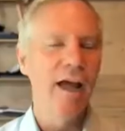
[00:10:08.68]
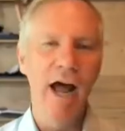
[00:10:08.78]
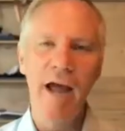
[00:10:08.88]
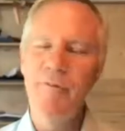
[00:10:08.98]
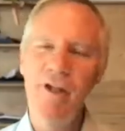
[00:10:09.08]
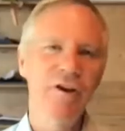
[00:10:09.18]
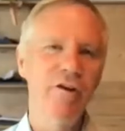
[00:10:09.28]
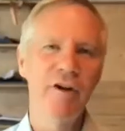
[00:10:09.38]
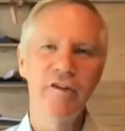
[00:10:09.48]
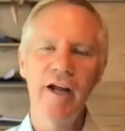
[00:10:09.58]
I'm telling you,
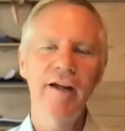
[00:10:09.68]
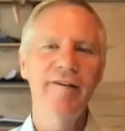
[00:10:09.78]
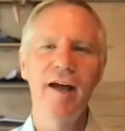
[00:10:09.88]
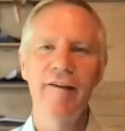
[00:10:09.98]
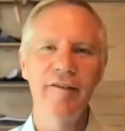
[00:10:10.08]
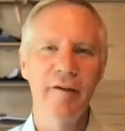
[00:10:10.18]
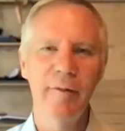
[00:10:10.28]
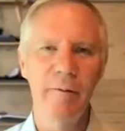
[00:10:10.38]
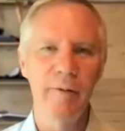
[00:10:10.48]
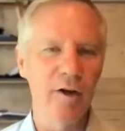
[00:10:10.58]
Kristen, I could talk to
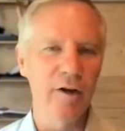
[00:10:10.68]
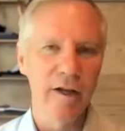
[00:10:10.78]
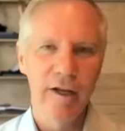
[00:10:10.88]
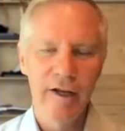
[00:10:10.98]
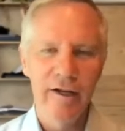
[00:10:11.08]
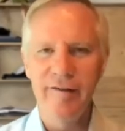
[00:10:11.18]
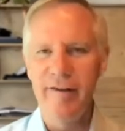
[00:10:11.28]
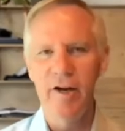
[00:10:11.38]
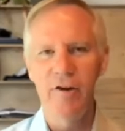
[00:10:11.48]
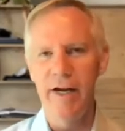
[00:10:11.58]
somebody about
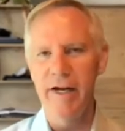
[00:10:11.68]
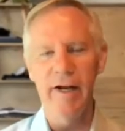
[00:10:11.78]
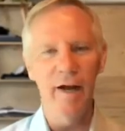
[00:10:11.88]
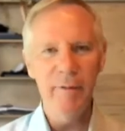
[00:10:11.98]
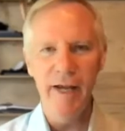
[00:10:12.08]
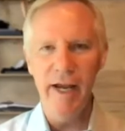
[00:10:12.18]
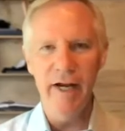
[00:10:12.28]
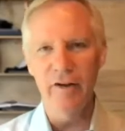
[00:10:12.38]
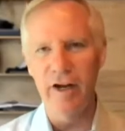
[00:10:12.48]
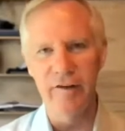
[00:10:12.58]
decorating
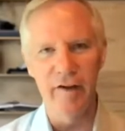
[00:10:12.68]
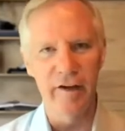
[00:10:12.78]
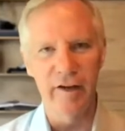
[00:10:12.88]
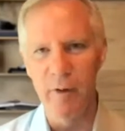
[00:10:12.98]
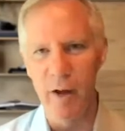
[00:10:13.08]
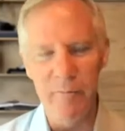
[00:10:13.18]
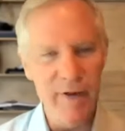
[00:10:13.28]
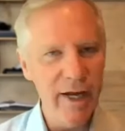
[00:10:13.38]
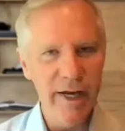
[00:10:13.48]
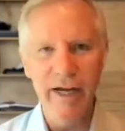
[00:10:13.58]
cupcakes. I could talk to them about
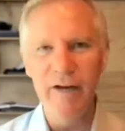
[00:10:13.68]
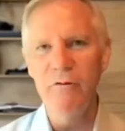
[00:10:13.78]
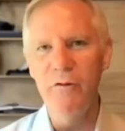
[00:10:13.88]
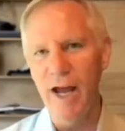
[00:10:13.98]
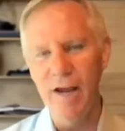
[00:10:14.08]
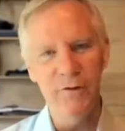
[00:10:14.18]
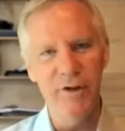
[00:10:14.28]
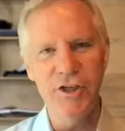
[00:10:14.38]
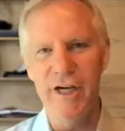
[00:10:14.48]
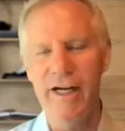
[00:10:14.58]
knitting, fly
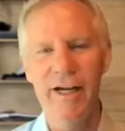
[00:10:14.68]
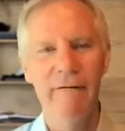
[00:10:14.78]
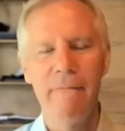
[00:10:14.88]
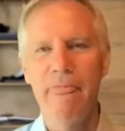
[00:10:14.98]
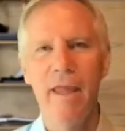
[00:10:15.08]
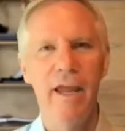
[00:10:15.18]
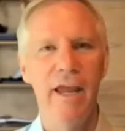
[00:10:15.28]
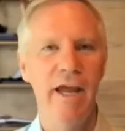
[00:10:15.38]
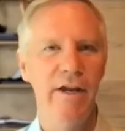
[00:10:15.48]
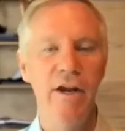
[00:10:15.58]
fishing.
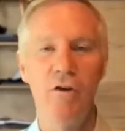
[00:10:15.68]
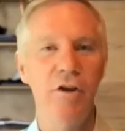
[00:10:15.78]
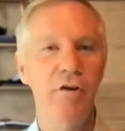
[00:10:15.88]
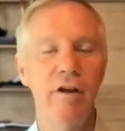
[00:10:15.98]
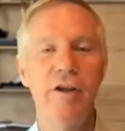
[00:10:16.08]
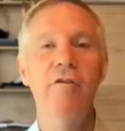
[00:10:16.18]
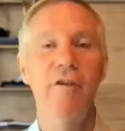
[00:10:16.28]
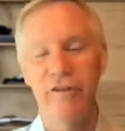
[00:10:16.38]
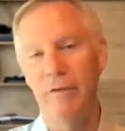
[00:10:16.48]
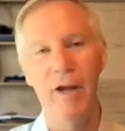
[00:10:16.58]
And,
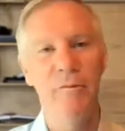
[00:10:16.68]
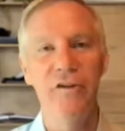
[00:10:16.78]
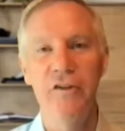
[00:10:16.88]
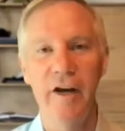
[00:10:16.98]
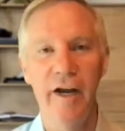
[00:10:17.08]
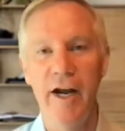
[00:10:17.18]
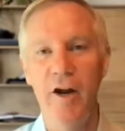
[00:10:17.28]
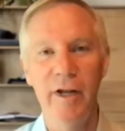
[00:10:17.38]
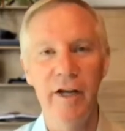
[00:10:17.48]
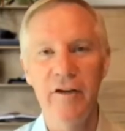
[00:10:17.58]
sometimes you sit on an
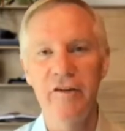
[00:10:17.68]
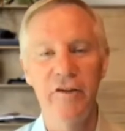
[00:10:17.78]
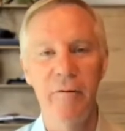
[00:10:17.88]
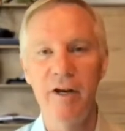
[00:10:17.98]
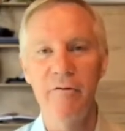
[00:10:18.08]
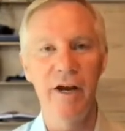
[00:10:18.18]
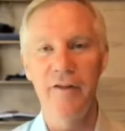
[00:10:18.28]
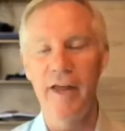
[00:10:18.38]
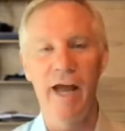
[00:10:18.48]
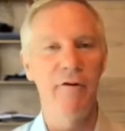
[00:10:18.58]
airplane next to somebody, you find out
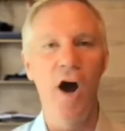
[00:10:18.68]
they have a